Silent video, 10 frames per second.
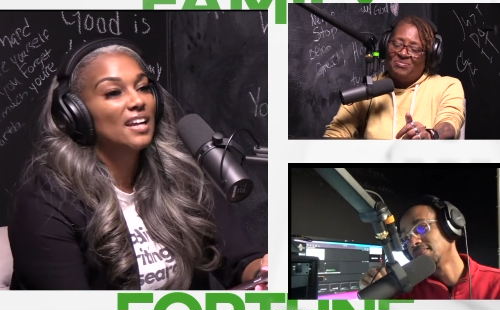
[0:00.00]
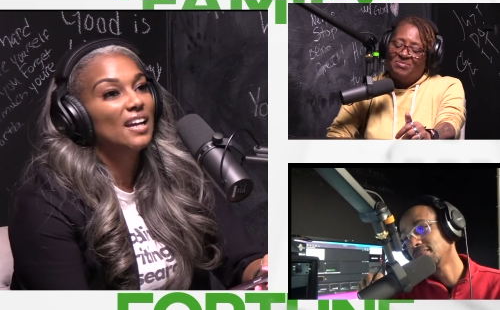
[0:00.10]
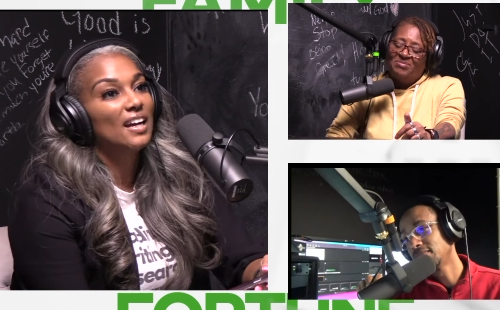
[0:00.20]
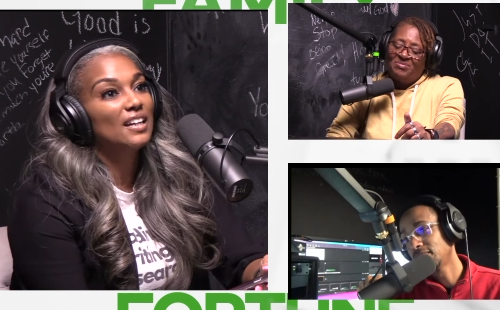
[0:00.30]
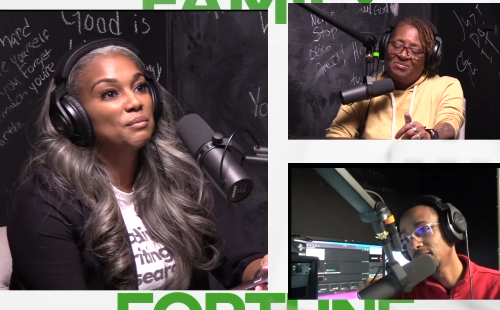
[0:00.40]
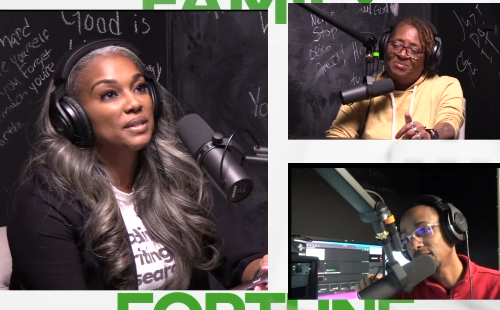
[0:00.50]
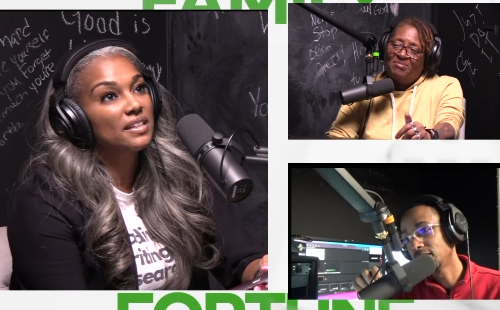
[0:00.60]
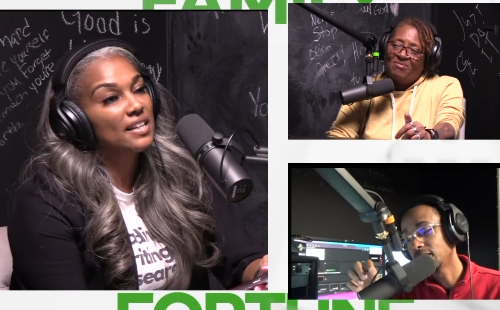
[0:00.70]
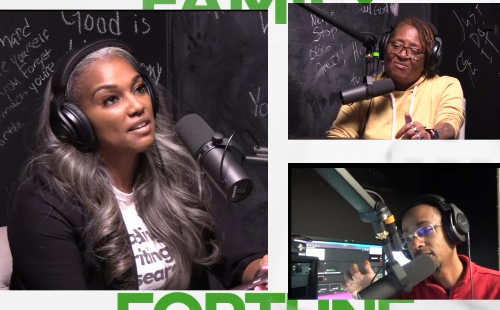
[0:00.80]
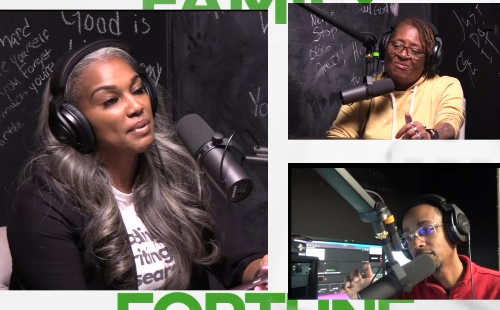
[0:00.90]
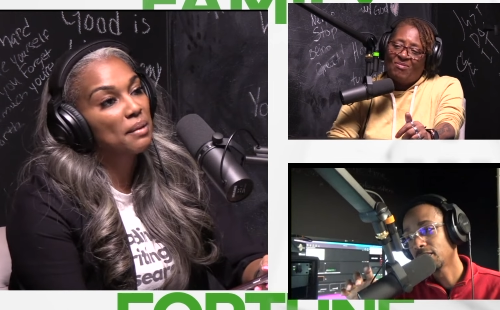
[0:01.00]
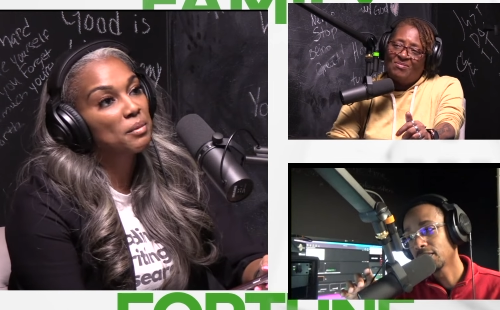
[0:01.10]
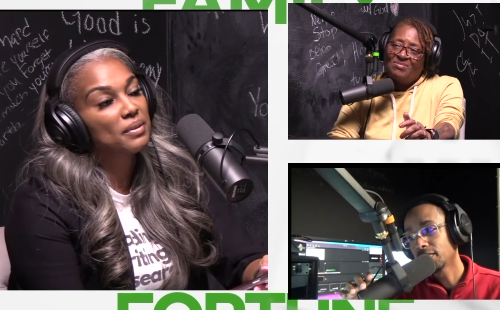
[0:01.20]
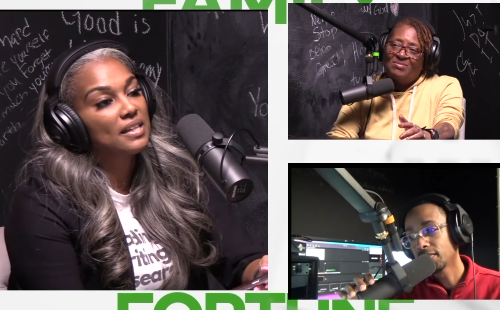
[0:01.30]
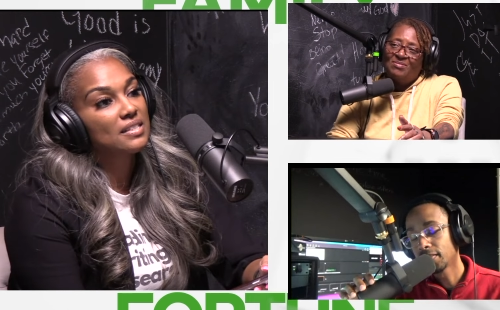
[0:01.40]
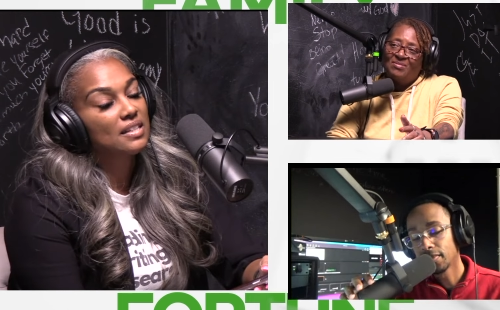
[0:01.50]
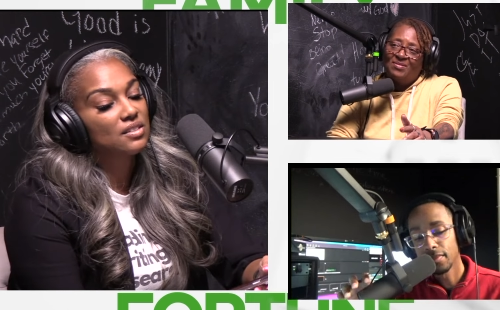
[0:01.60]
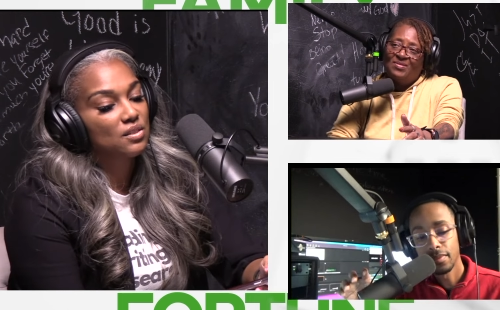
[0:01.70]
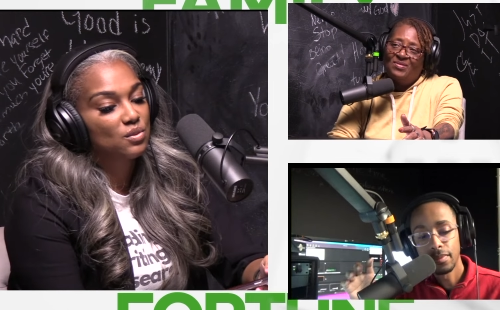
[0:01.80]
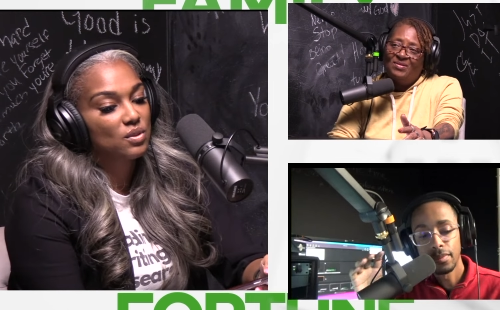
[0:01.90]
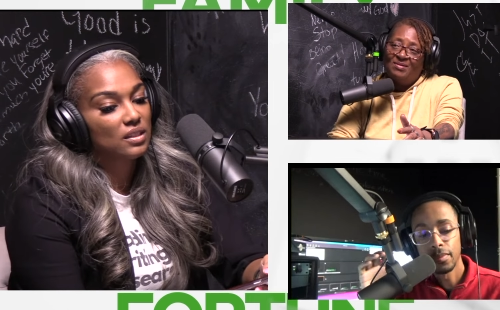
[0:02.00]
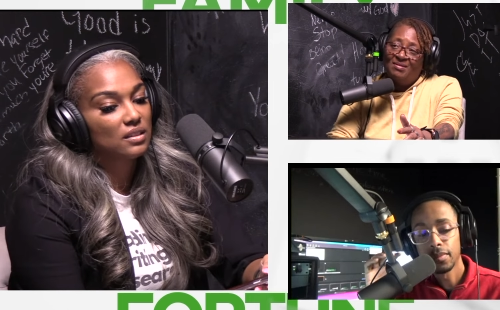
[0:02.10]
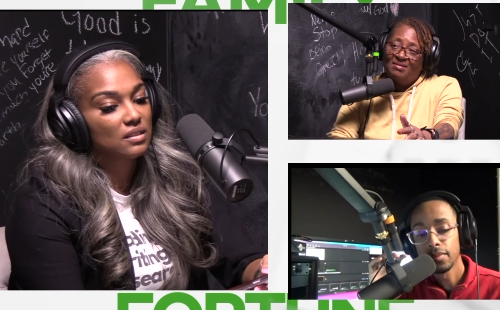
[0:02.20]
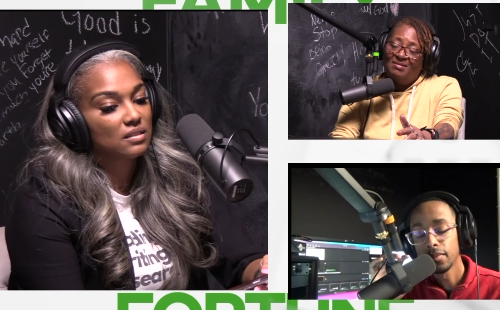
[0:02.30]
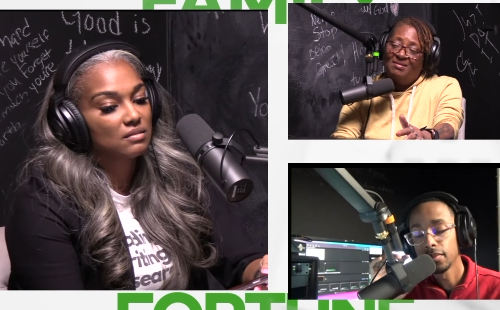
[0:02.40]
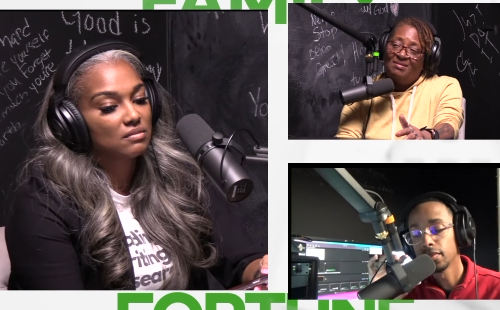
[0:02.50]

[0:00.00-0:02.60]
Speaker 1: Mm-hmm. Um, but yeah, they have payment plans now, so uh,